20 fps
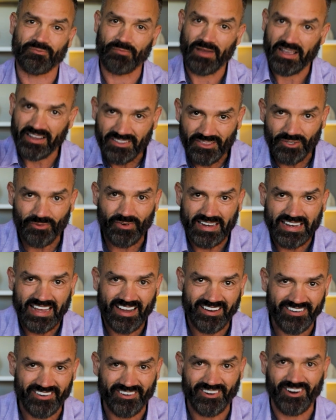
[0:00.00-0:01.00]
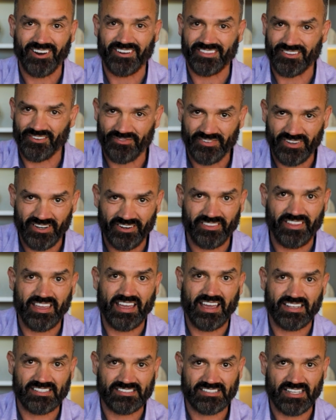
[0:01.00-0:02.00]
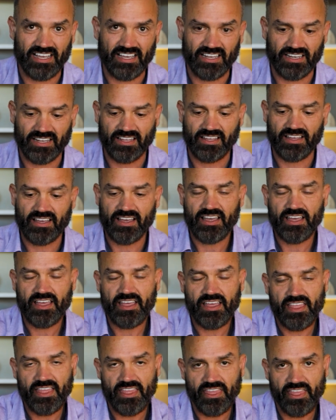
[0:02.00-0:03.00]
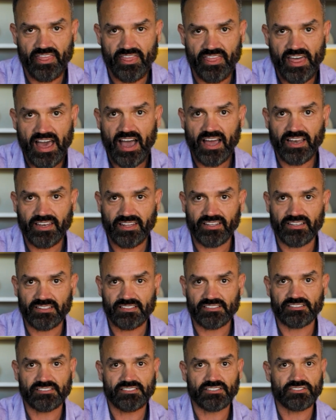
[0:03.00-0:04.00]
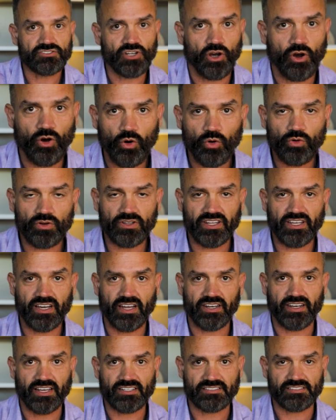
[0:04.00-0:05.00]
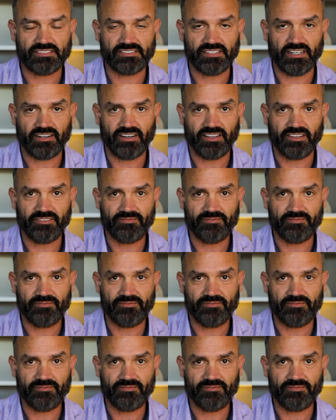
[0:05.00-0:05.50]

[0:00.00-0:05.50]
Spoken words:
they're making their way down to your heart, the fear, the anxiety, that is totally unnecessary.